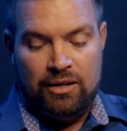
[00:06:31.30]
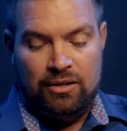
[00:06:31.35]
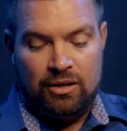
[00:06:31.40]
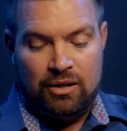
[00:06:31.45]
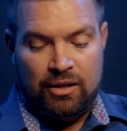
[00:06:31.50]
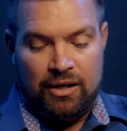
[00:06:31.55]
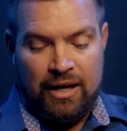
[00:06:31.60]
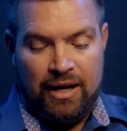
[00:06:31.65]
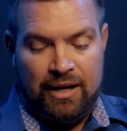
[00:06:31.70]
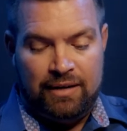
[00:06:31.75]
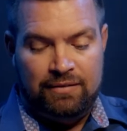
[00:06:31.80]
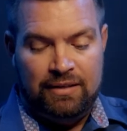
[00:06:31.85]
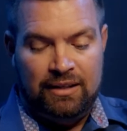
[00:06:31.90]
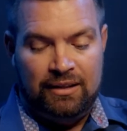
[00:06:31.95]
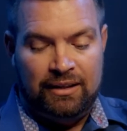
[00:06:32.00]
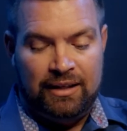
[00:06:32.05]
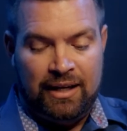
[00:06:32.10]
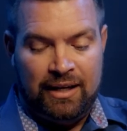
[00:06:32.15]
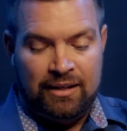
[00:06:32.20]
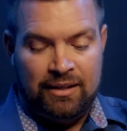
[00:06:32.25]
and are heavy
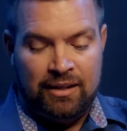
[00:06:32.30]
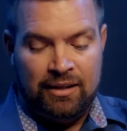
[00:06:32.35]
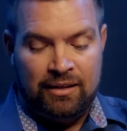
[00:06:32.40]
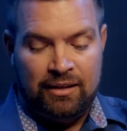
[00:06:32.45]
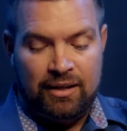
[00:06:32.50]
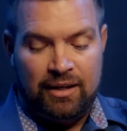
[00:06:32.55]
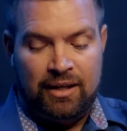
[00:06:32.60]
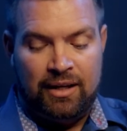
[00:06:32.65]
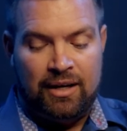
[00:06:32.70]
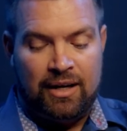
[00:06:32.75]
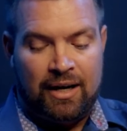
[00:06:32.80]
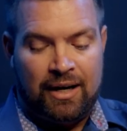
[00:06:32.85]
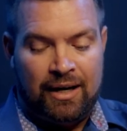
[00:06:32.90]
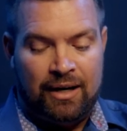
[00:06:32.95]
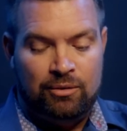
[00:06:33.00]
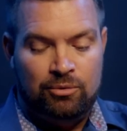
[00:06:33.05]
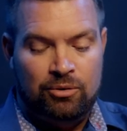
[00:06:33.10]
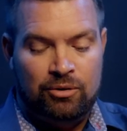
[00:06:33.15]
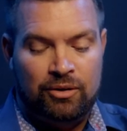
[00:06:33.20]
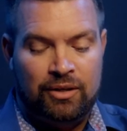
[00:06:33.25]
laden, and
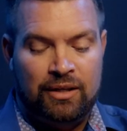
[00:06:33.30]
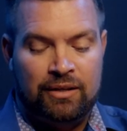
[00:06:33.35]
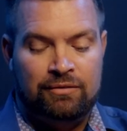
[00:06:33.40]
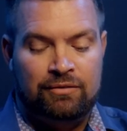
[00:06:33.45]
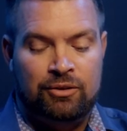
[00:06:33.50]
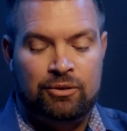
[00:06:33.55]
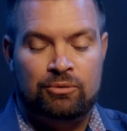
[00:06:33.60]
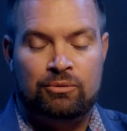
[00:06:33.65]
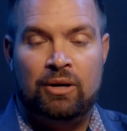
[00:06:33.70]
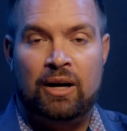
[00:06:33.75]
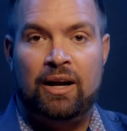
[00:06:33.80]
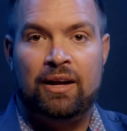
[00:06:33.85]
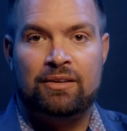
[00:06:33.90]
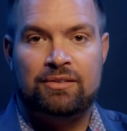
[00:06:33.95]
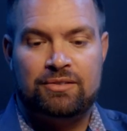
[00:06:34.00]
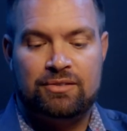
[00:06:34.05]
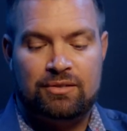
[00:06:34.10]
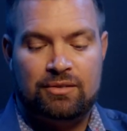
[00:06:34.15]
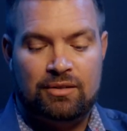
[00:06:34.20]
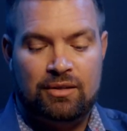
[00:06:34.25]
I will give you
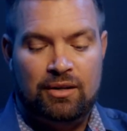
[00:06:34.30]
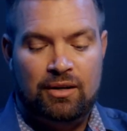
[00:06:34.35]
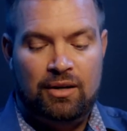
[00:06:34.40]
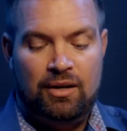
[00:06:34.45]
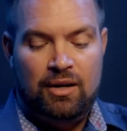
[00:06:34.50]
rest.